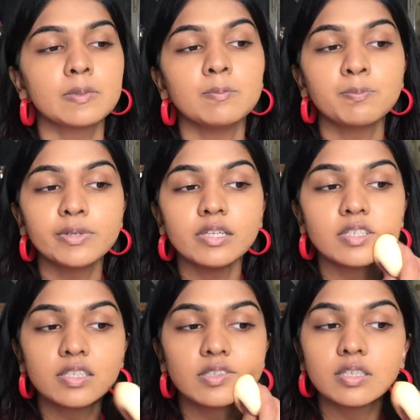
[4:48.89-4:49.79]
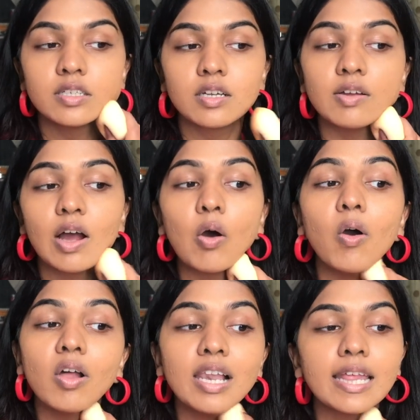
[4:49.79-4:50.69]
pimples
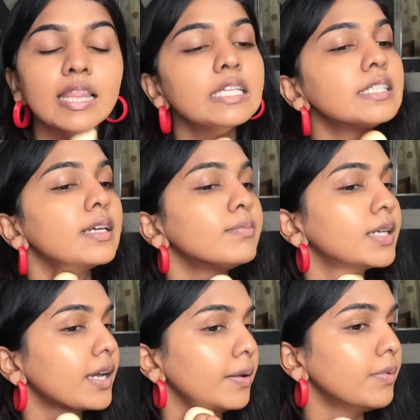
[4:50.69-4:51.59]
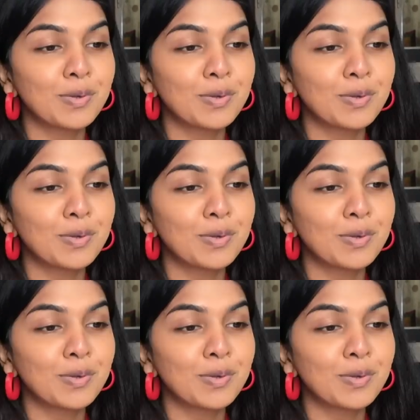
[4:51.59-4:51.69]
all at the same time.